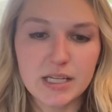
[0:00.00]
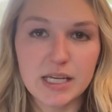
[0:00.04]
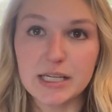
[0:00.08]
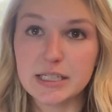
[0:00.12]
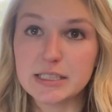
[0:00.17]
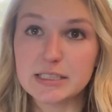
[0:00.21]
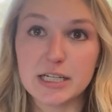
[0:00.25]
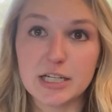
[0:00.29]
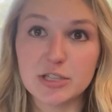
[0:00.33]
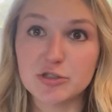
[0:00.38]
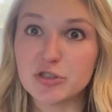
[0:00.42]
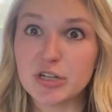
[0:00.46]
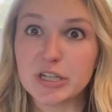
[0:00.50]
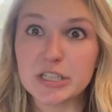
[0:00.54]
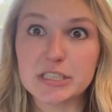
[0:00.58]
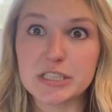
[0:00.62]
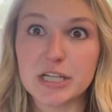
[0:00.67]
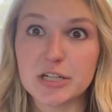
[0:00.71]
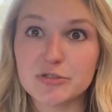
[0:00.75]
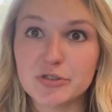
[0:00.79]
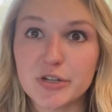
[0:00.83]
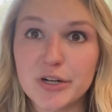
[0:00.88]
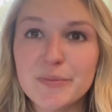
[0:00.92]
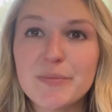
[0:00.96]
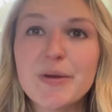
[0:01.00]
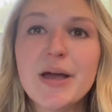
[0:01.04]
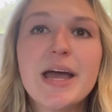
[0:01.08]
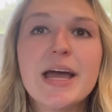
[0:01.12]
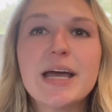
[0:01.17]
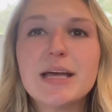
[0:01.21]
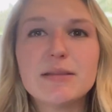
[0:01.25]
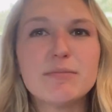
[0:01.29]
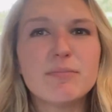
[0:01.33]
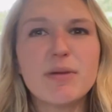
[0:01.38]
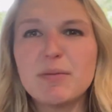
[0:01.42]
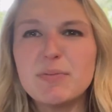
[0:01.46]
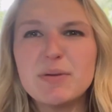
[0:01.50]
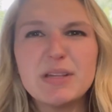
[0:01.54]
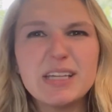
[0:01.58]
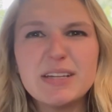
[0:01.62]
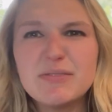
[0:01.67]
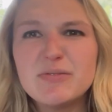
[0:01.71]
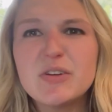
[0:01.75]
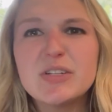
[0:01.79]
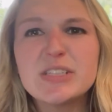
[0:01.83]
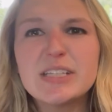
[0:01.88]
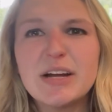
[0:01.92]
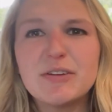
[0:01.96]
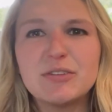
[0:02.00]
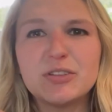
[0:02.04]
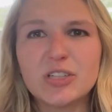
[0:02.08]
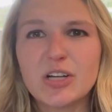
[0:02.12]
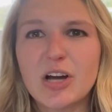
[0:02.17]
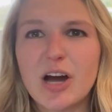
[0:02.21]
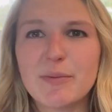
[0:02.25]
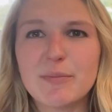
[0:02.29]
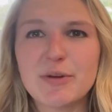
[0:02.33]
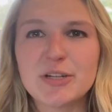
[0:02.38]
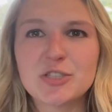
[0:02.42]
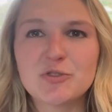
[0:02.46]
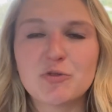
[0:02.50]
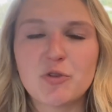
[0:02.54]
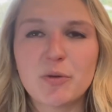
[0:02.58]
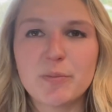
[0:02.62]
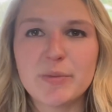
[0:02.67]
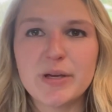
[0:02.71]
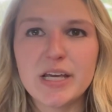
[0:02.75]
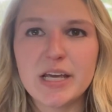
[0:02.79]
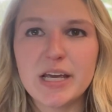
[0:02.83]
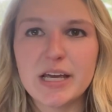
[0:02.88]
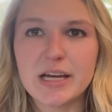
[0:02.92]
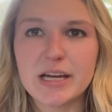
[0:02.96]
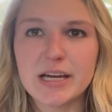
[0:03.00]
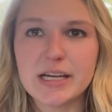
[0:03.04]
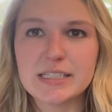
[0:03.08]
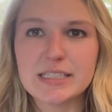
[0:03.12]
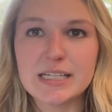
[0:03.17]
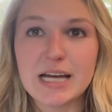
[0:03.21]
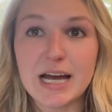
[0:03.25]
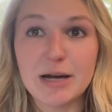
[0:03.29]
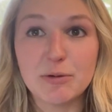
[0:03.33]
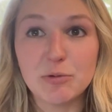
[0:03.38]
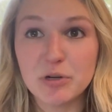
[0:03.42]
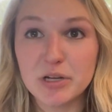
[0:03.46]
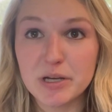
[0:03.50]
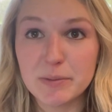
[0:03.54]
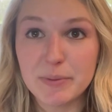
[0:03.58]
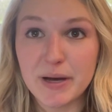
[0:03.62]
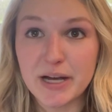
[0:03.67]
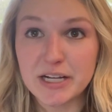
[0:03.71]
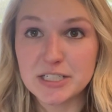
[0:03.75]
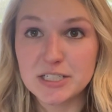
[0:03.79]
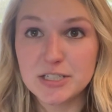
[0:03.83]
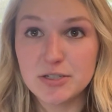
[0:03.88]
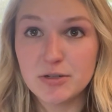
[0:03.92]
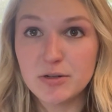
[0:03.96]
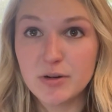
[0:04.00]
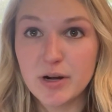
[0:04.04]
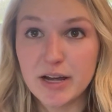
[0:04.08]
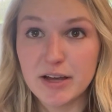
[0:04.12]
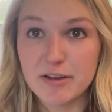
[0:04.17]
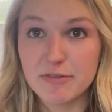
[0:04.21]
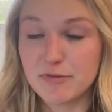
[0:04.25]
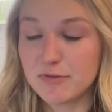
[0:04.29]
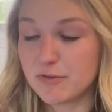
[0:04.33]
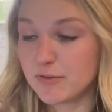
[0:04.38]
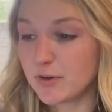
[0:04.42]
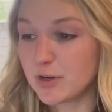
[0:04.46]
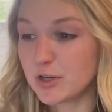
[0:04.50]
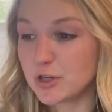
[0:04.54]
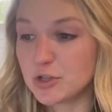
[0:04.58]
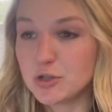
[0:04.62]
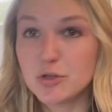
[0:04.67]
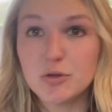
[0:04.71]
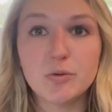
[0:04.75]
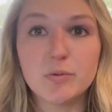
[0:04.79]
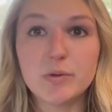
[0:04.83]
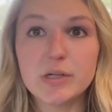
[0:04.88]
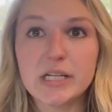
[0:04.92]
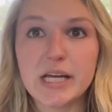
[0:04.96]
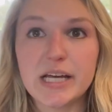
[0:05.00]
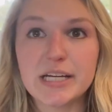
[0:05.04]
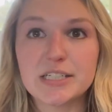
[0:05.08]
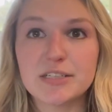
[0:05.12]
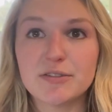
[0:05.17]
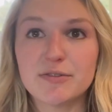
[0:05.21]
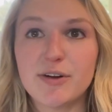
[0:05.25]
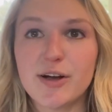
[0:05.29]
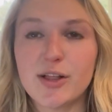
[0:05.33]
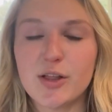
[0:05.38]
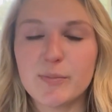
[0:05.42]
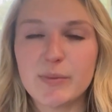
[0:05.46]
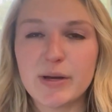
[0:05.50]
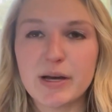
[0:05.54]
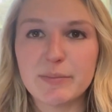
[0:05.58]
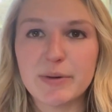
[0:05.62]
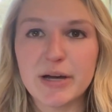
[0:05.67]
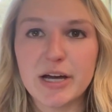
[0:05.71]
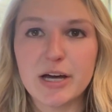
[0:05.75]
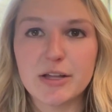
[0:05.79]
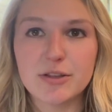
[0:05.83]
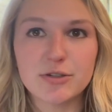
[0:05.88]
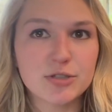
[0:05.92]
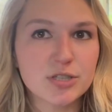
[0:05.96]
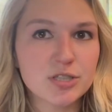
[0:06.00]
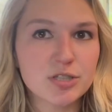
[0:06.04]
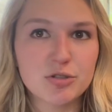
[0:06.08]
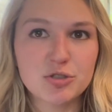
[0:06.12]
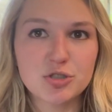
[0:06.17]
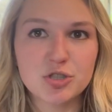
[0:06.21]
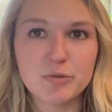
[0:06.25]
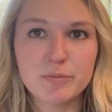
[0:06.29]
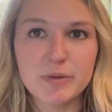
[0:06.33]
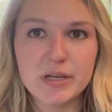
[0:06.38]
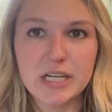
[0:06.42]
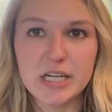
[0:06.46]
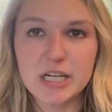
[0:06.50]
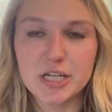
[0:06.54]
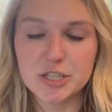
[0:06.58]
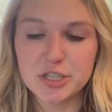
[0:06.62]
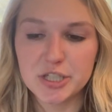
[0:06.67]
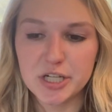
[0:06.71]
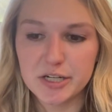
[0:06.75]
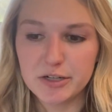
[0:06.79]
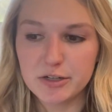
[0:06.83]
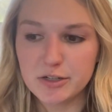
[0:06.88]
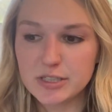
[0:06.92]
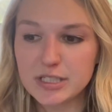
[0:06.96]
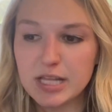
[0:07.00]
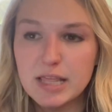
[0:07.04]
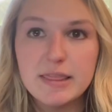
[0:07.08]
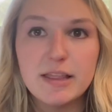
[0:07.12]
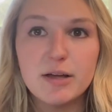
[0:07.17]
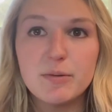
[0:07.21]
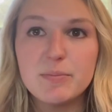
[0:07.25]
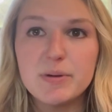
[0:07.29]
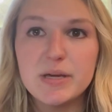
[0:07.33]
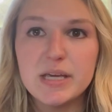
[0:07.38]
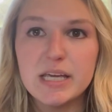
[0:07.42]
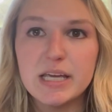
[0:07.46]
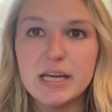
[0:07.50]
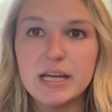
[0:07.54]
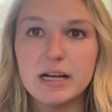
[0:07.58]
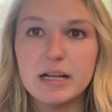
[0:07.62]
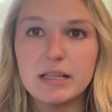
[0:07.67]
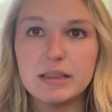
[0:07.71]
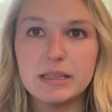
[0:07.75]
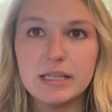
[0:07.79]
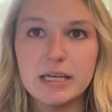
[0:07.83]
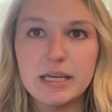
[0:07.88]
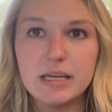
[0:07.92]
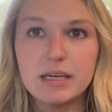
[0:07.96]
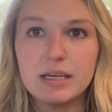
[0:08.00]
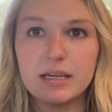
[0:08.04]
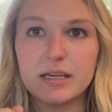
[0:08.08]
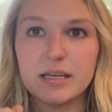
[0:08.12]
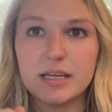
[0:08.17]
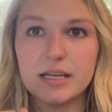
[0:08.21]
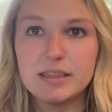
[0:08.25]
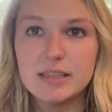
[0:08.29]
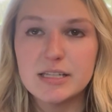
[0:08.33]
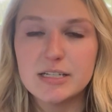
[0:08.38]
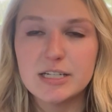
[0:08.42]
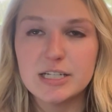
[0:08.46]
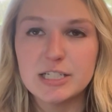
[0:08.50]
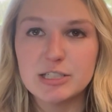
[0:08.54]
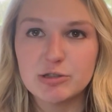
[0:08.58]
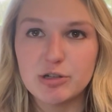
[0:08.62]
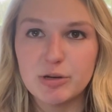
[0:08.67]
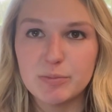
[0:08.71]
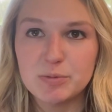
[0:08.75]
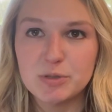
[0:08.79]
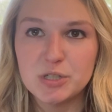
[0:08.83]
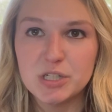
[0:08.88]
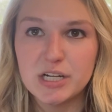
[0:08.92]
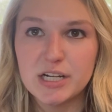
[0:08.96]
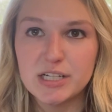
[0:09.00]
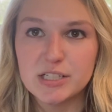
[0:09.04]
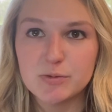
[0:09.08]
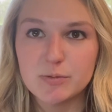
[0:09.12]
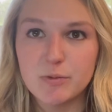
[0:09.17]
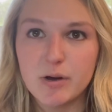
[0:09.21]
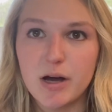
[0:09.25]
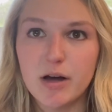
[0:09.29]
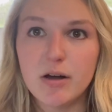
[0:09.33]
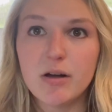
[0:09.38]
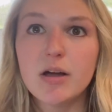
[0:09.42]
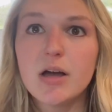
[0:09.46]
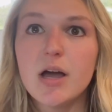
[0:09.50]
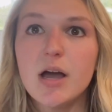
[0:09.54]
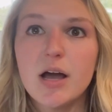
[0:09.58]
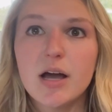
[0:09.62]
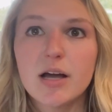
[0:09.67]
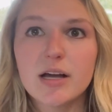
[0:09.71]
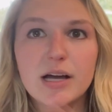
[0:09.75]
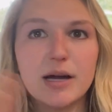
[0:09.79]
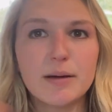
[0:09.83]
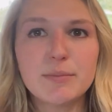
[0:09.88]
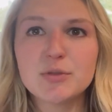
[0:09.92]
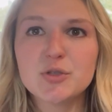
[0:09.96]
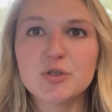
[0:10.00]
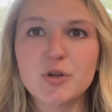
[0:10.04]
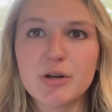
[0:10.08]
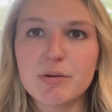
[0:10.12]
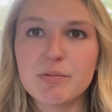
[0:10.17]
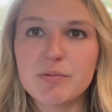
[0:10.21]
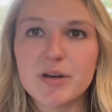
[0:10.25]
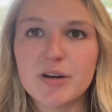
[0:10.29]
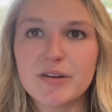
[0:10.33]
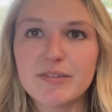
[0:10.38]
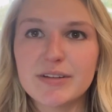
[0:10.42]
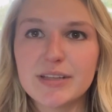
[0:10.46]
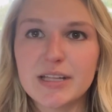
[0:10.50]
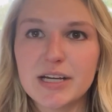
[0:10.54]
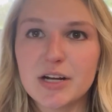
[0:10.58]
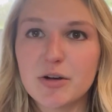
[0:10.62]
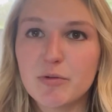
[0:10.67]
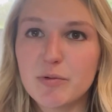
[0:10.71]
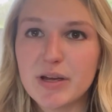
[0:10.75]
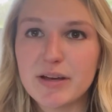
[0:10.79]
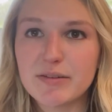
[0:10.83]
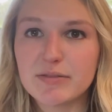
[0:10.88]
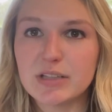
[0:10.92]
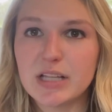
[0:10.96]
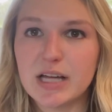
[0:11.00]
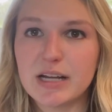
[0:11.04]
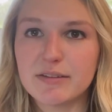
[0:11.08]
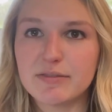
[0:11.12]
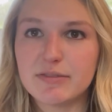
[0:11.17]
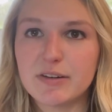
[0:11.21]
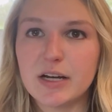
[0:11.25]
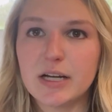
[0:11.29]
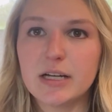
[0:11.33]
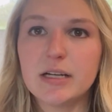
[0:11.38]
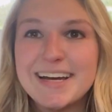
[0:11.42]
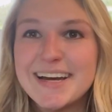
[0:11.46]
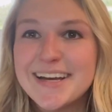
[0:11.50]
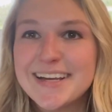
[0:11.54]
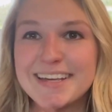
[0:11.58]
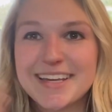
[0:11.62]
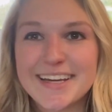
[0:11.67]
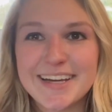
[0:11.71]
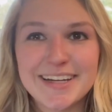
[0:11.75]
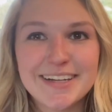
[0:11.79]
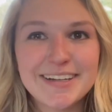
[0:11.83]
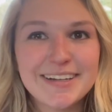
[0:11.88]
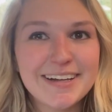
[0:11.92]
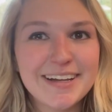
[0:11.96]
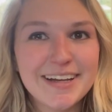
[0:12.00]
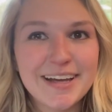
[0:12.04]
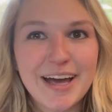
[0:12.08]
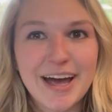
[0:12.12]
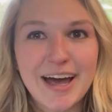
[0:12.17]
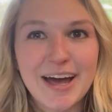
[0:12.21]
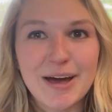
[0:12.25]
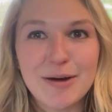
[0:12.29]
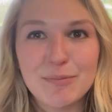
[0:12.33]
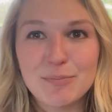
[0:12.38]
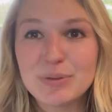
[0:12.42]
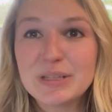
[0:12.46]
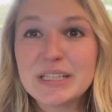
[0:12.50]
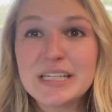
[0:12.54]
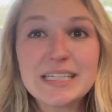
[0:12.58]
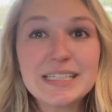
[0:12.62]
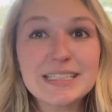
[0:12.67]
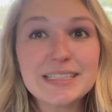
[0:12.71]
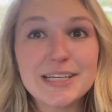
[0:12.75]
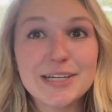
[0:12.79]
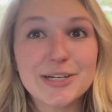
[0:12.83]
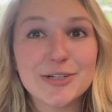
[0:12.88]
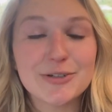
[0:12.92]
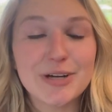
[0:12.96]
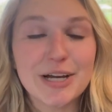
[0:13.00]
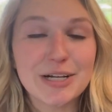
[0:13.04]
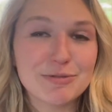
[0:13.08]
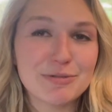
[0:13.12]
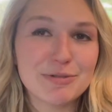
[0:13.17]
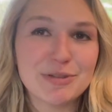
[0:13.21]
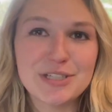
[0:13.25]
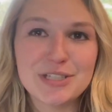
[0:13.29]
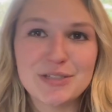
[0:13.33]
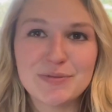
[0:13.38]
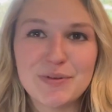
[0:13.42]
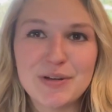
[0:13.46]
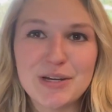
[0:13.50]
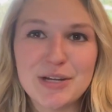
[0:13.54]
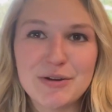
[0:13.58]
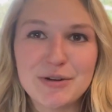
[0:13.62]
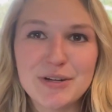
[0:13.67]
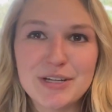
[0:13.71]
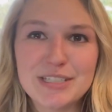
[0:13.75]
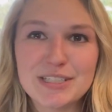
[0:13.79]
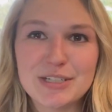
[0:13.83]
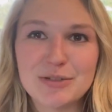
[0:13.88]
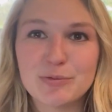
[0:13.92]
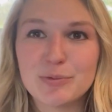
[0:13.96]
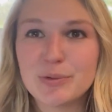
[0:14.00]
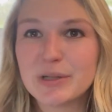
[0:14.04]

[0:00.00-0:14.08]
etc., maybe leave those down in the comments for me and I will get back to you. If you would like to follow me on my other social media channels, they'll be in a link in the description as well. Come join me over there. We have a lot of fun. Again, please interact with this video because it